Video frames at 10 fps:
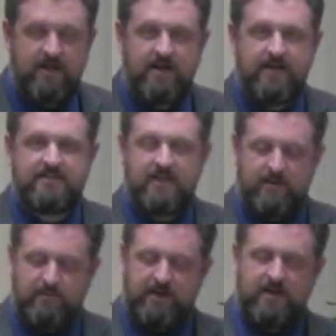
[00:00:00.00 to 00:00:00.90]
And he said,
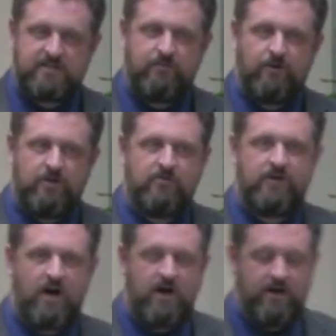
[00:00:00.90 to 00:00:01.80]
and because of what you've
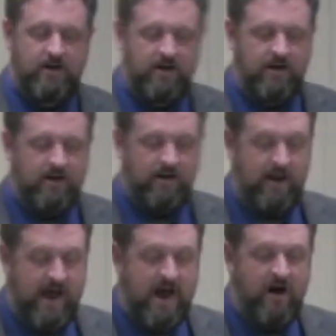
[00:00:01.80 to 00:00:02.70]
done,
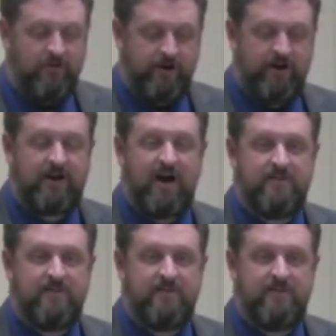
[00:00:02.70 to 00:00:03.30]
now they're going to come